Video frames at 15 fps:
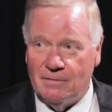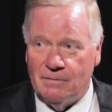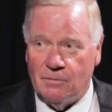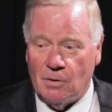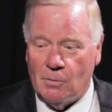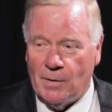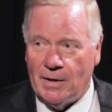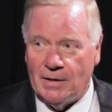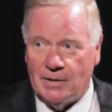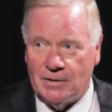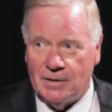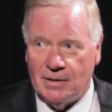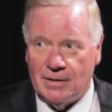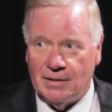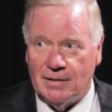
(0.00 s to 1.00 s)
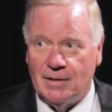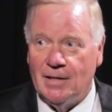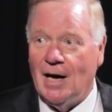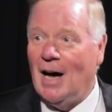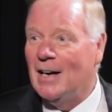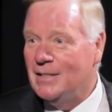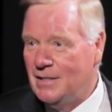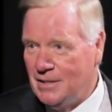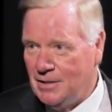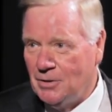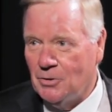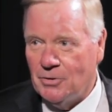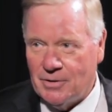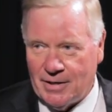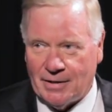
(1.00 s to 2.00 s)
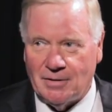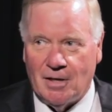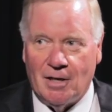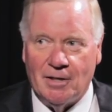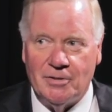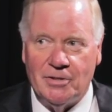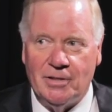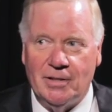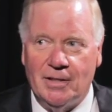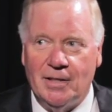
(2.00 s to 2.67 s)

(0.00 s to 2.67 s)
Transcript: foray into IT or technology.